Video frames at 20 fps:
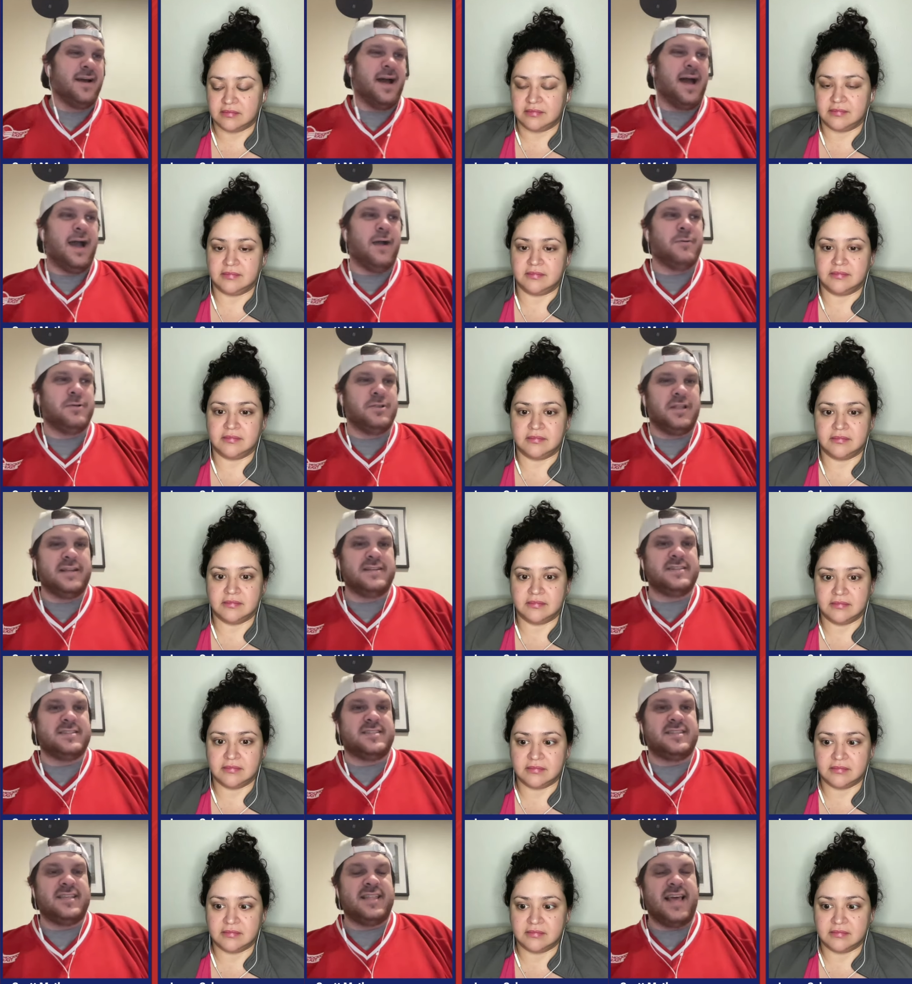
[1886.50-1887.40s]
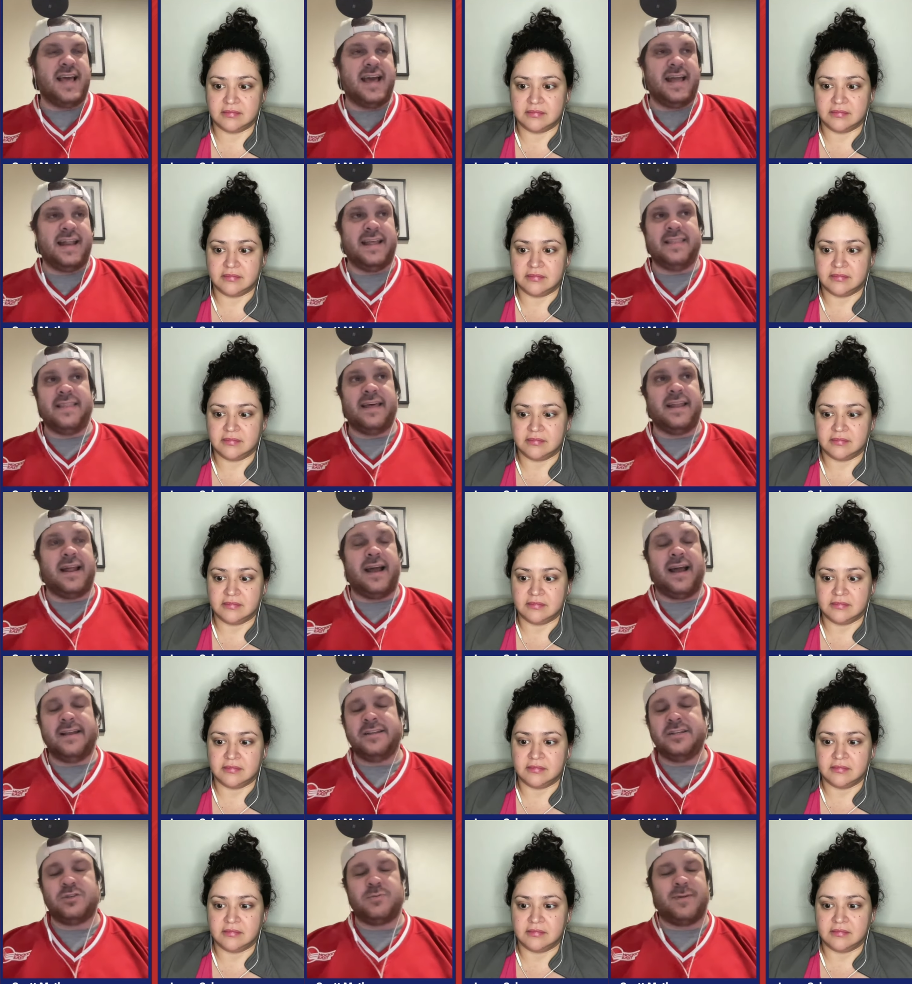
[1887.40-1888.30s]
Speaker 1: I would like to see that, and then
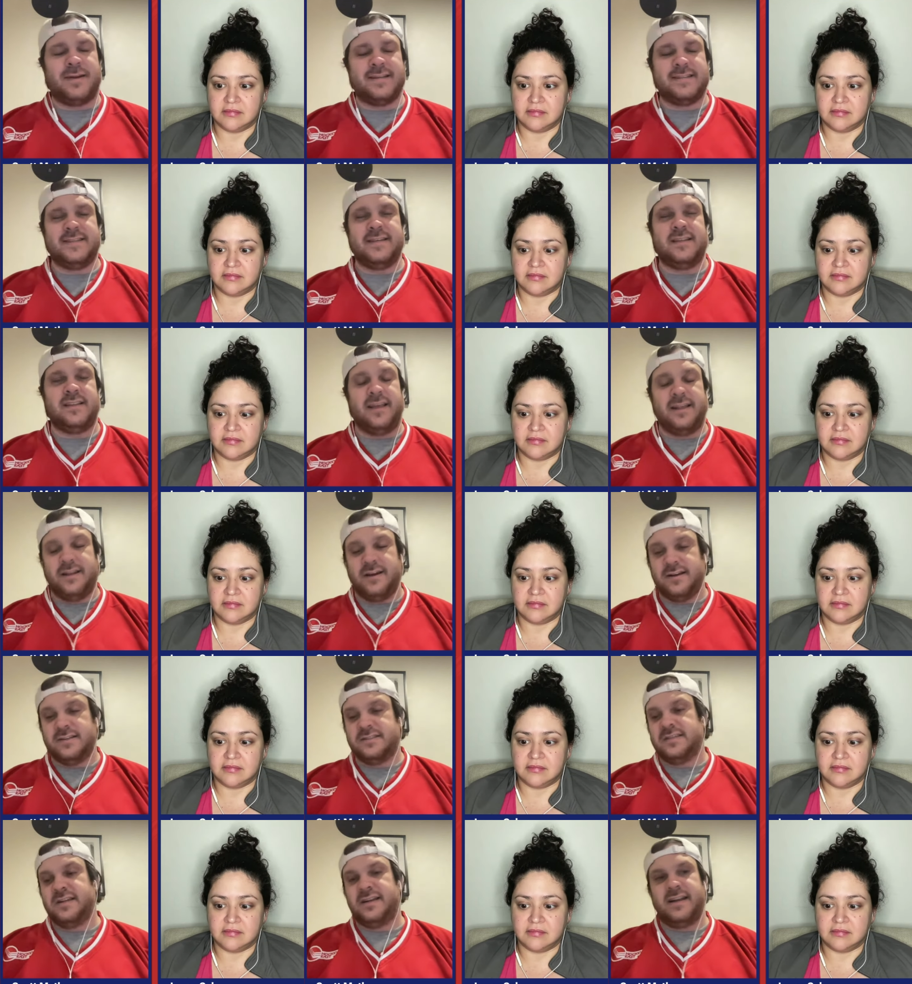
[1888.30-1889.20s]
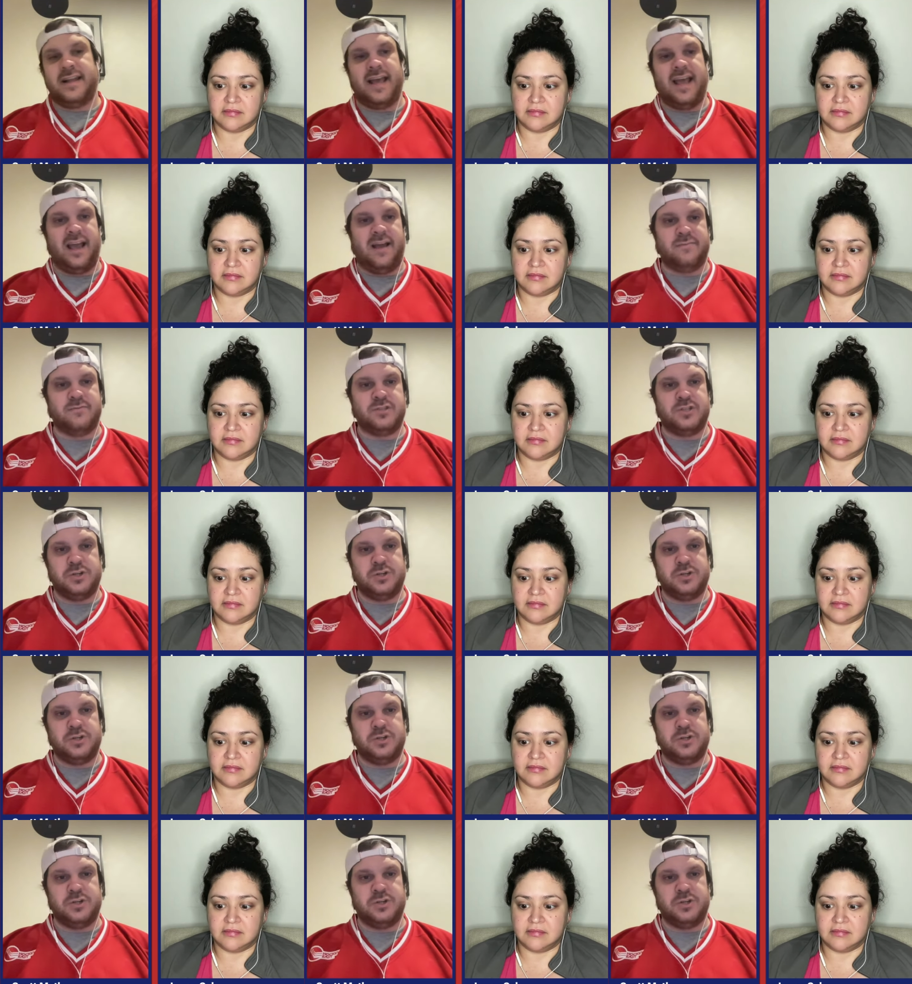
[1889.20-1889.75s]
I just want to see Lane Hutson in a Habs